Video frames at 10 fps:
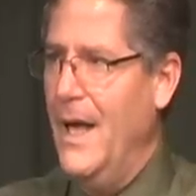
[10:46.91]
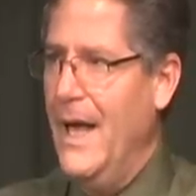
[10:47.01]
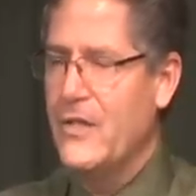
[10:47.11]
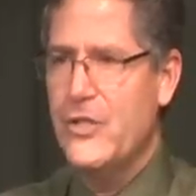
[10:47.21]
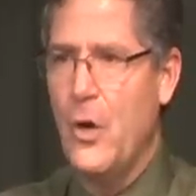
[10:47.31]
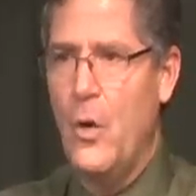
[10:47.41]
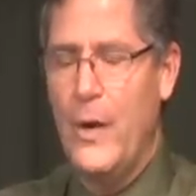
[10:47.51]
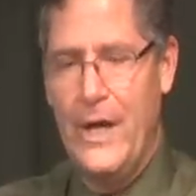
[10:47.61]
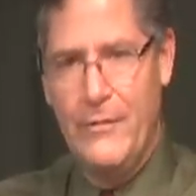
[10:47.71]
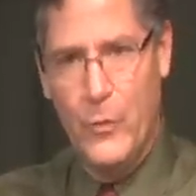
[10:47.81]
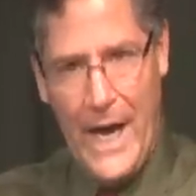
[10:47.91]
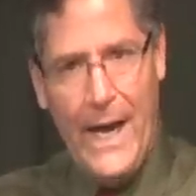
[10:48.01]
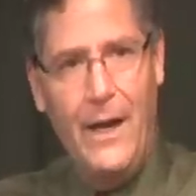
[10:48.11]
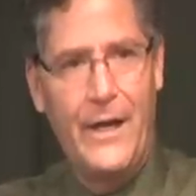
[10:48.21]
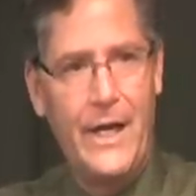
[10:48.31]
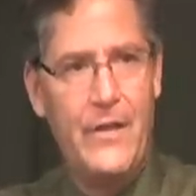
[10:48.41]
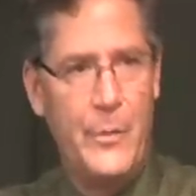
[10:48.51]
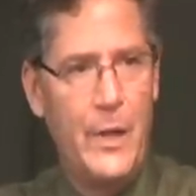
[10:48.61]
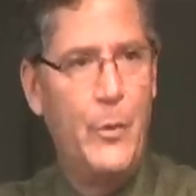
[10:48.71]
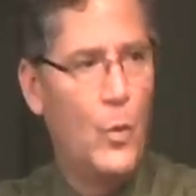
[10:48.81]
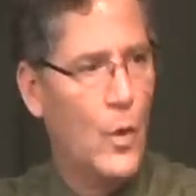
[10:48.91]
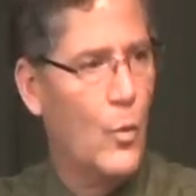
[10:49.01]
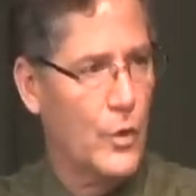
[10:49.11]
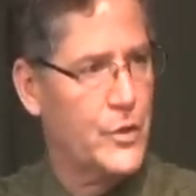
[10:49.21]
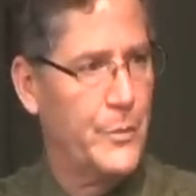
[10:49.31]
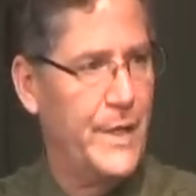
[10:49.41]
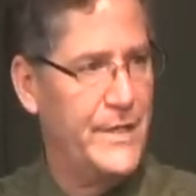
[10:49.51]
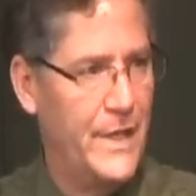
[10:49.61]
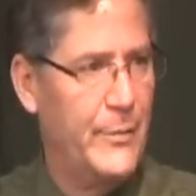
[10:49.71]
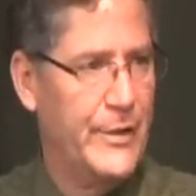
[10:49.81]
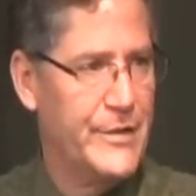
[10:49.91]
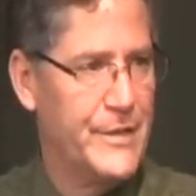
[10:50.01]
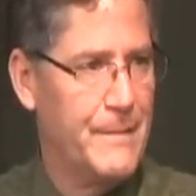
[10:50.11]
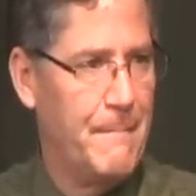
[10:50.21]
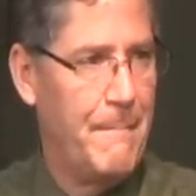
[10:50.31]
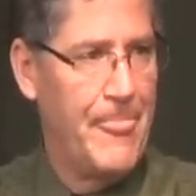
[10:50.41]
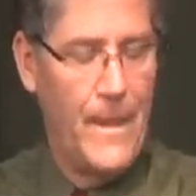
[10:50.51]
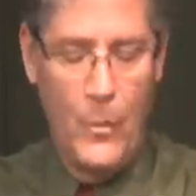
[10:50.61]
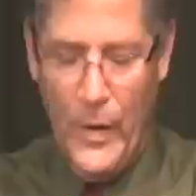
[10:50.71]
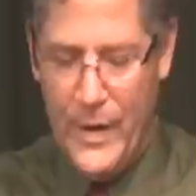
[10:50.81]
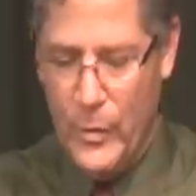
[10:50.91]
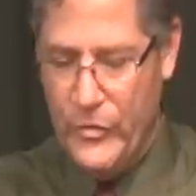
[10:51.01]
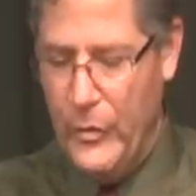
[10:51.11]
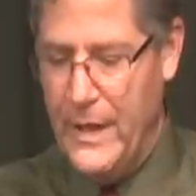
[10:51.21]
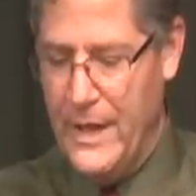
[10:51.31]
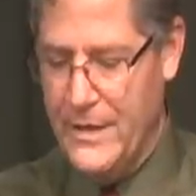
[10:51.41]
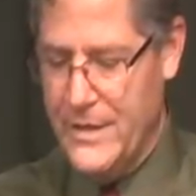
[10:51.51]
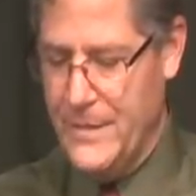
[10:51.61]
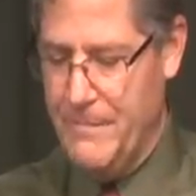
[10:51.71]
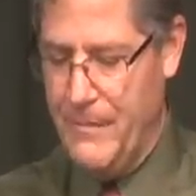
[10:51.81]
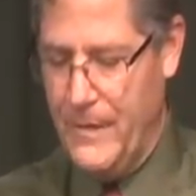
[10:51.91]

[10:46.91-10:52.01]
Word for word: And so, in reality, the people were worshiping demons when they were doing this.